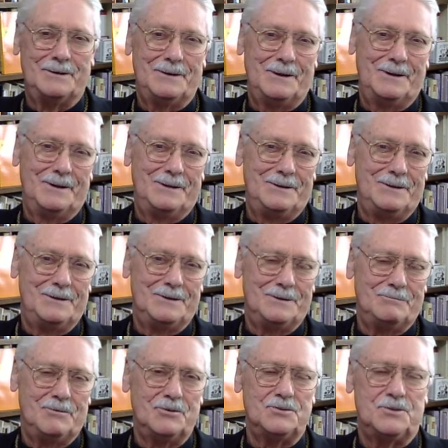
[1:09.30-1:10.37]
and the
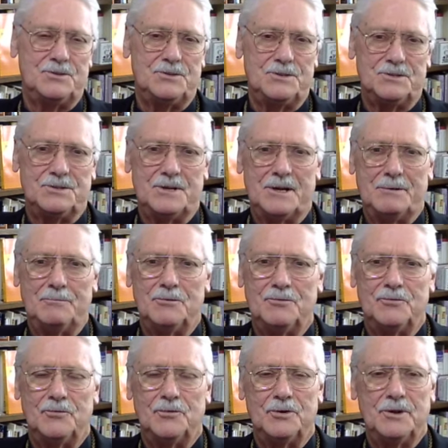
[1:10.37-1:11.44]
verses this time are
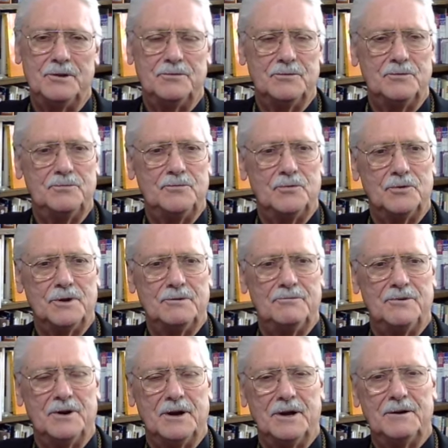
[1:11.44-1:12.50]
40 through
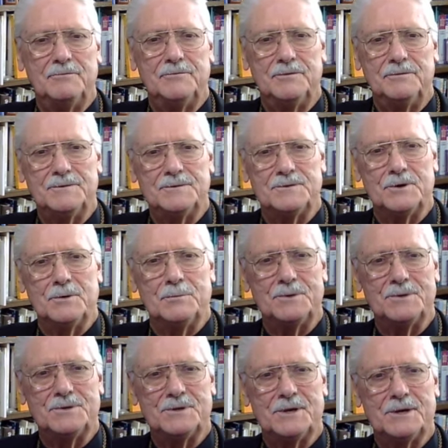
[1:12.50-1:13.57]
45. As
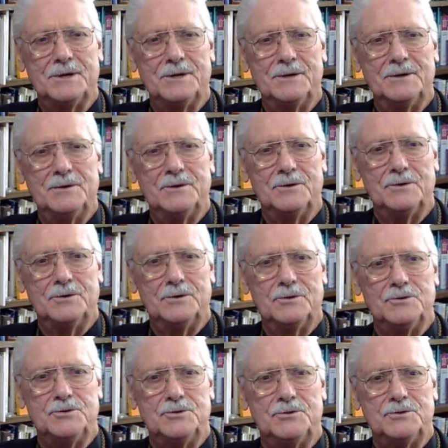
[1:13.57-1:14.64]
always, I
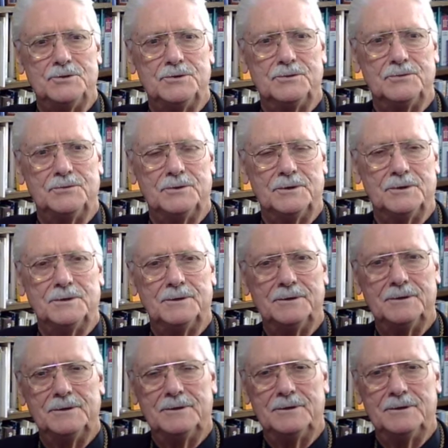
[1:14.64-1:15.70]
urge you to
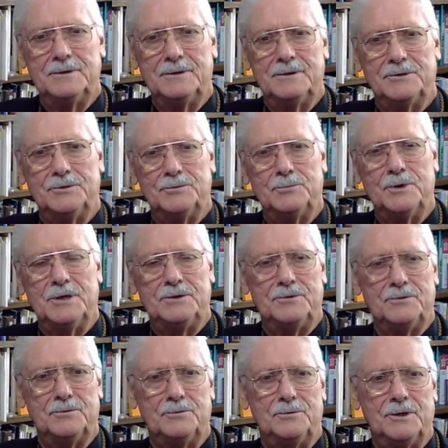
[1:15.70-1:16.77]
read
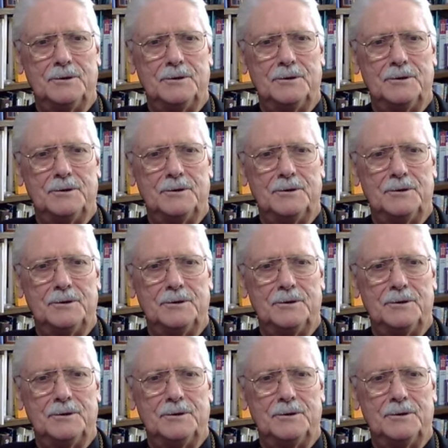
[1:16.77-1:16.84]
through